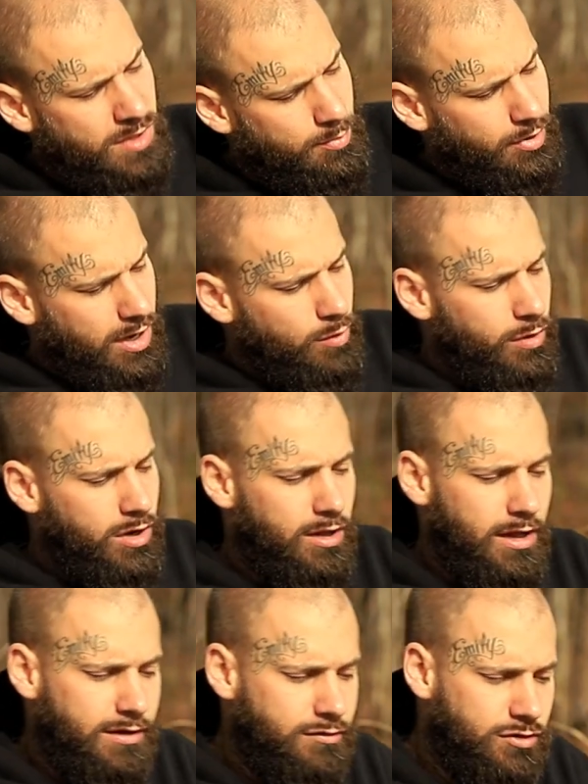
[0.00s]
But I will
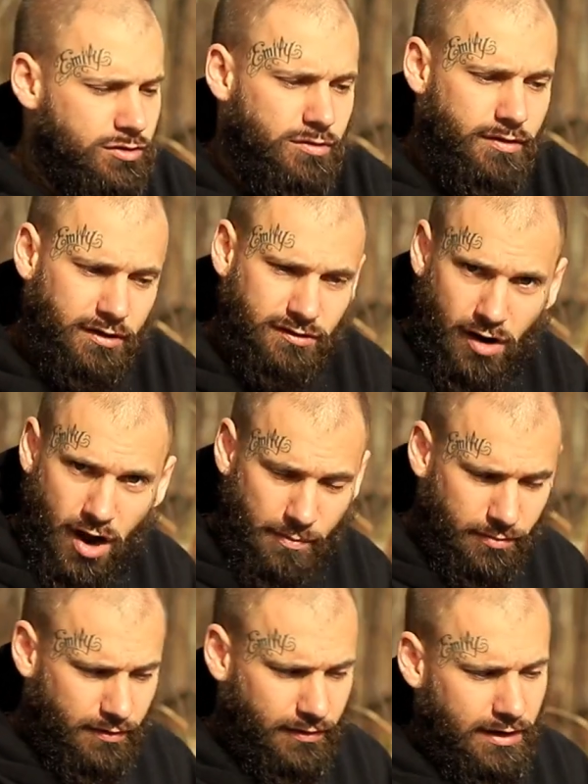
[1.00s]
undo the
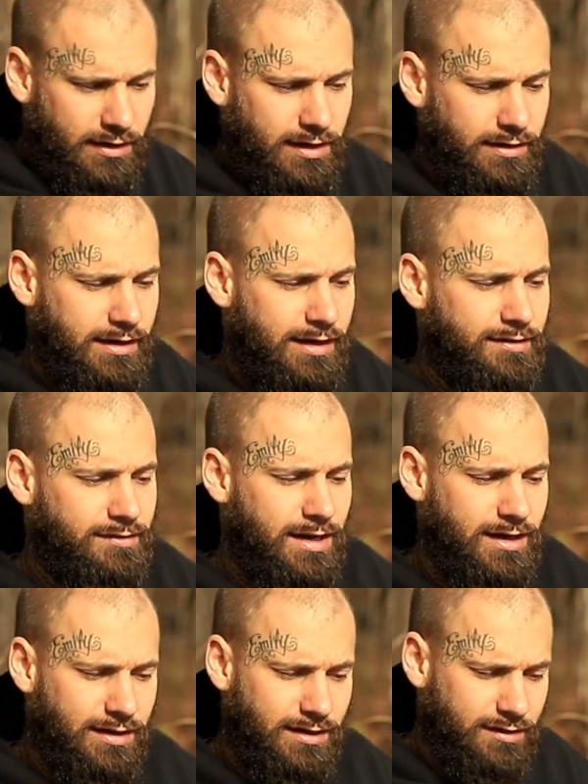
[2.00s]
top of it, and like I
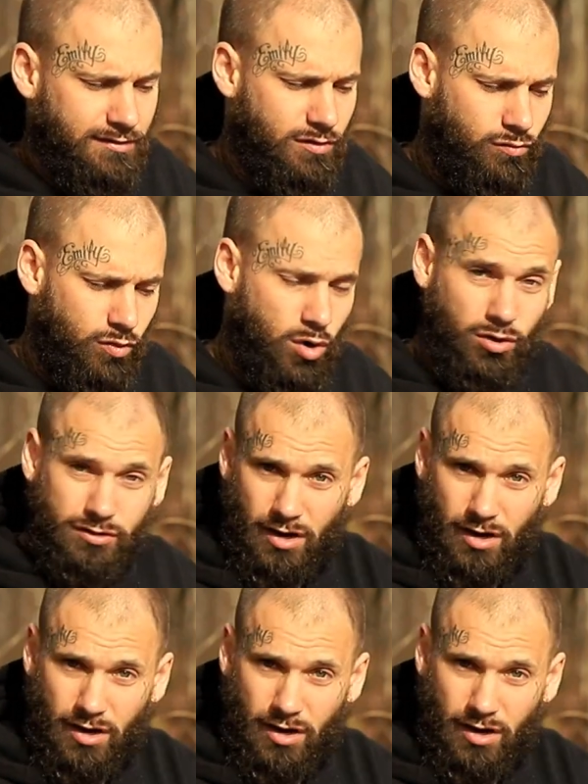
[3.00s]
said, it is a roll